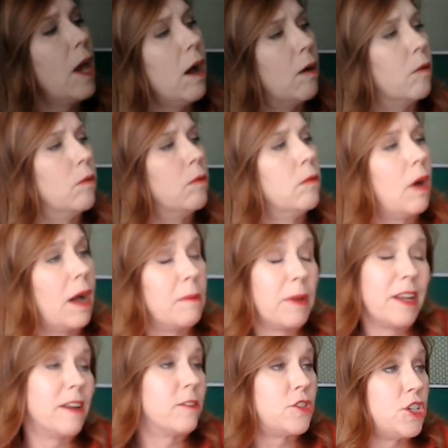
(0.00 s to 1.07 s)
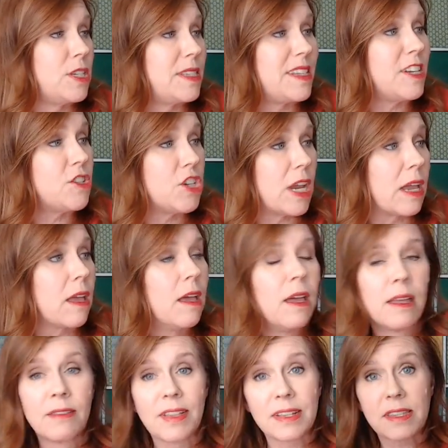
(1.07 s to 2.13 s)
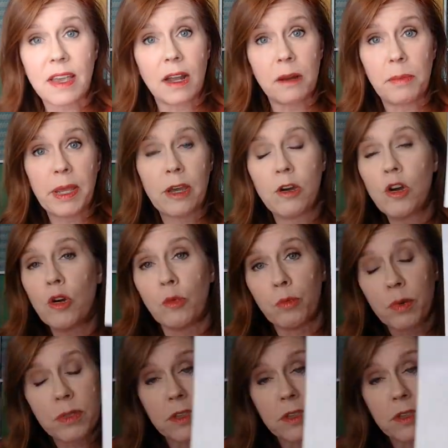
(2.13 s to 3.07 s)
no. I mean, if she's stitching, that's got to be a hoop with